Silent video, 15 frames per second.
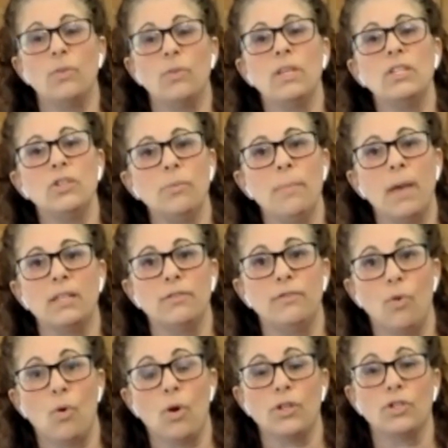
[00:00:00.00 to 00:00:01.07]
So these are meant
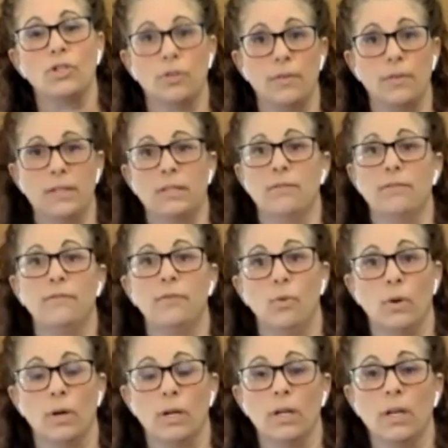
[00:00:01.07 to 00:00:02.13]
for servings of
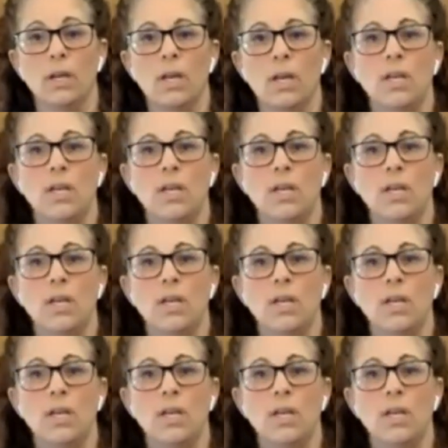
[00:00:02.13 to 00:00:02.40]
4.